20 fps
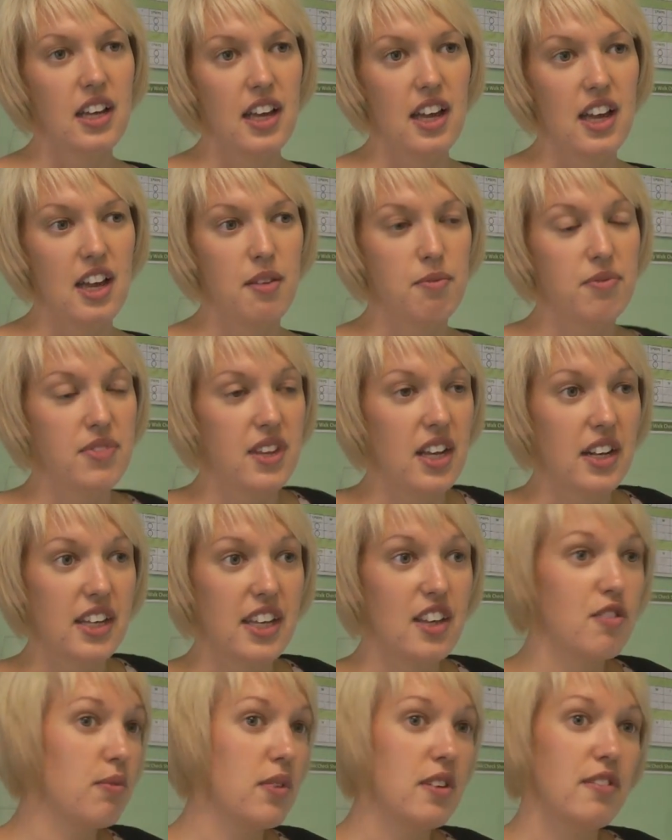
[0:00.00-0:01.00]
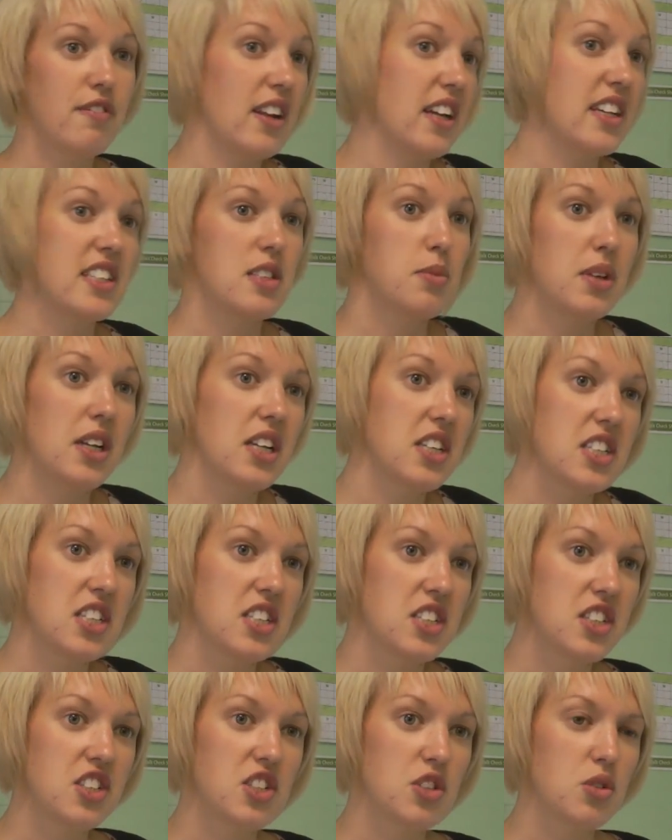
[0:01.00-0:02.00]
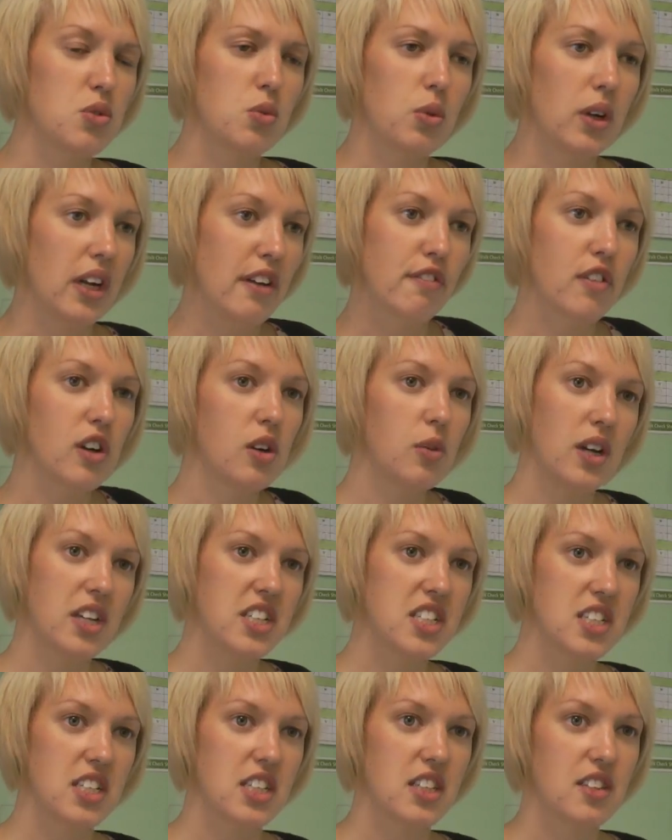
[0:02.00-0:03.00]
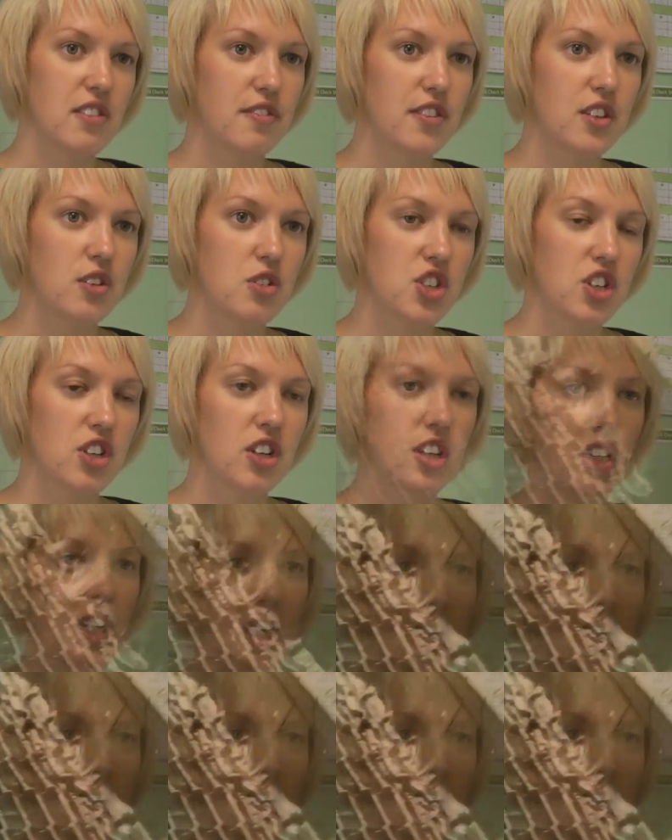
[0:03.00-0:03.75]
um, that it gave me flexibility to do whatever I wanted in the future.